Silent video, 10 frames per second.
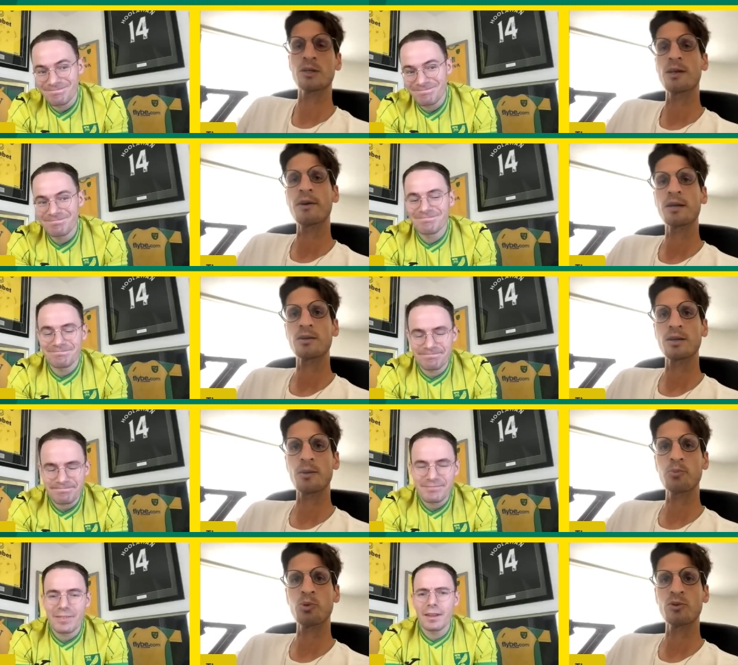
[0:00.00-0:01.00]
Speaker 1: director, that
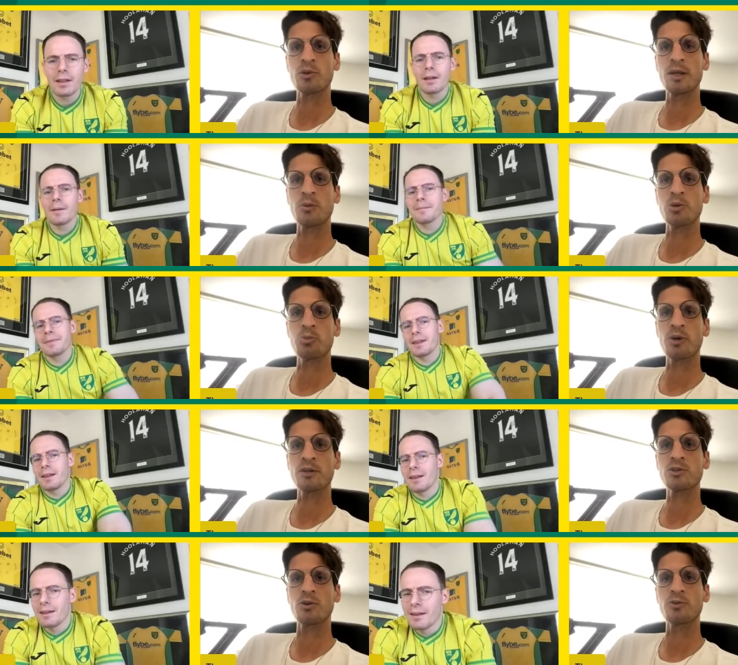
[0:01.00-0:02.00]
Speaker 2: puts a little bit pressure
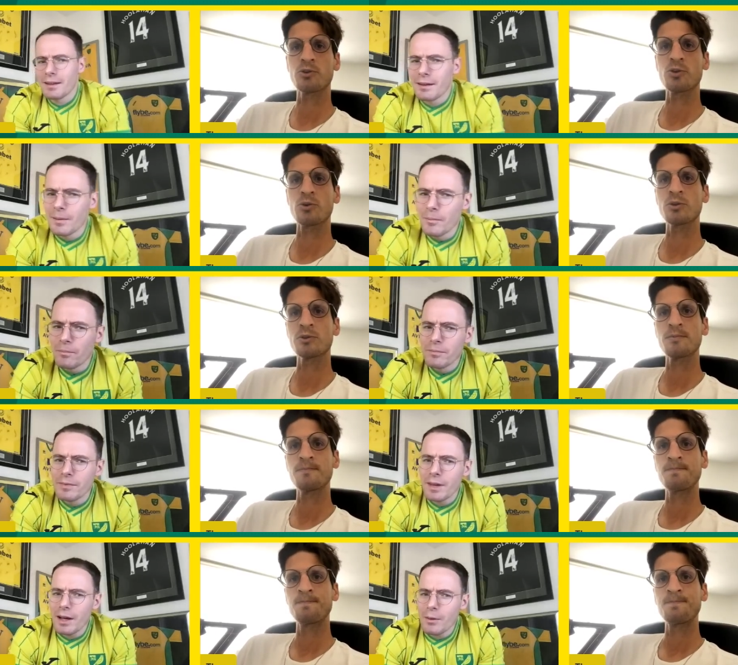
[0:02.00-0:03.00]
off your shoulders.
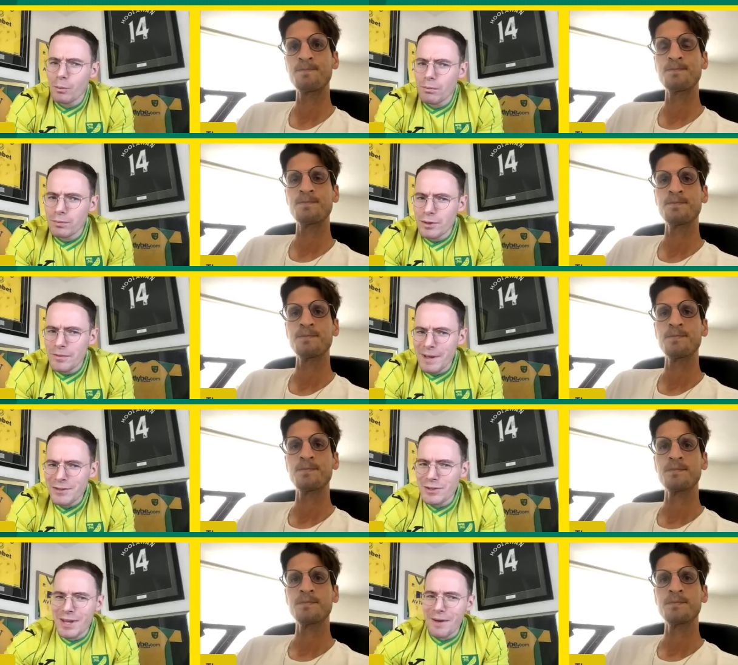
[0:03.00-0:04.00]
Do you fancy
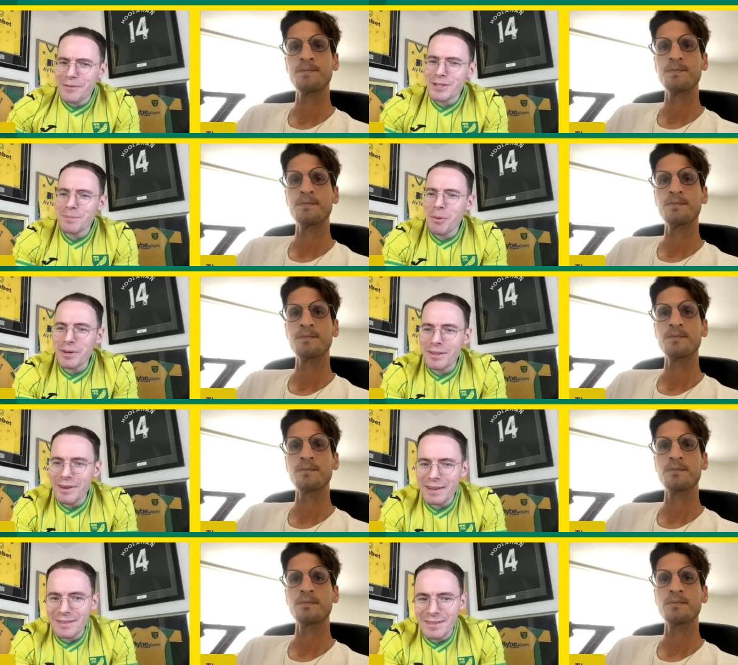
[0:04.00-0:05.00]
yourself as a sporting
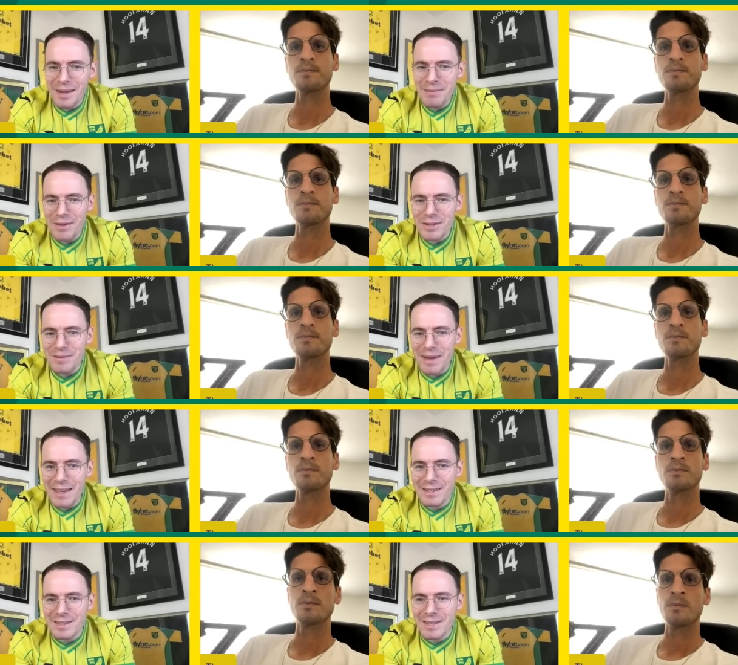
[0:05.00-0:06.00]
director, Tim? There is a
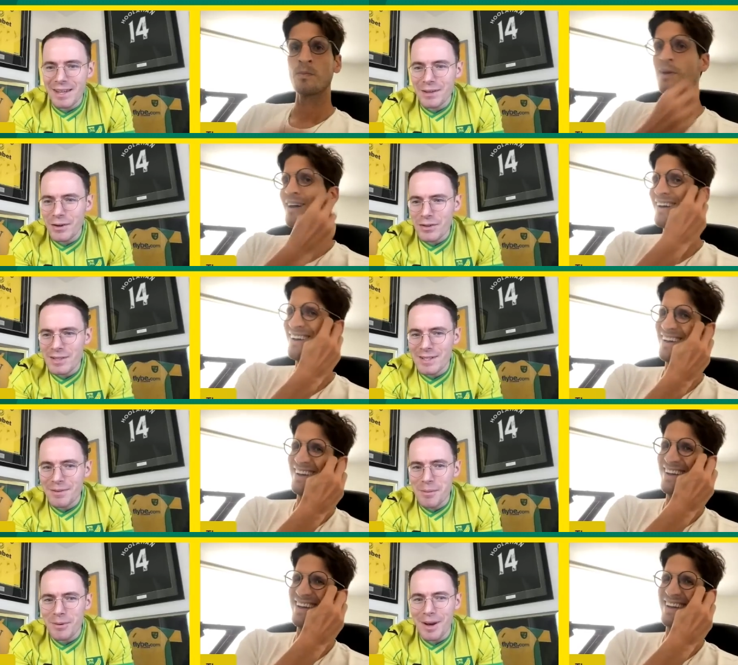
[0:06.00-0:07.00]
vacancy at Norwich City
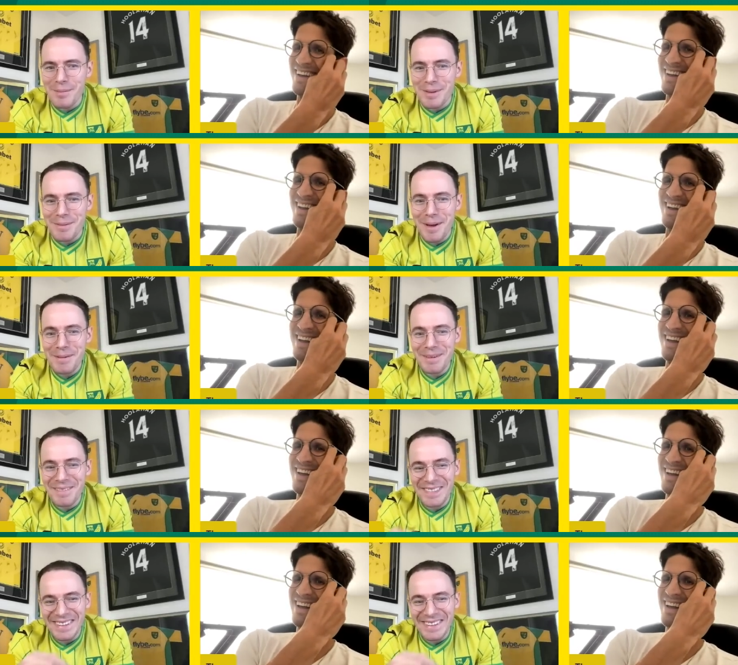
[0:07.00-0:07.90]
Football Club at the moment.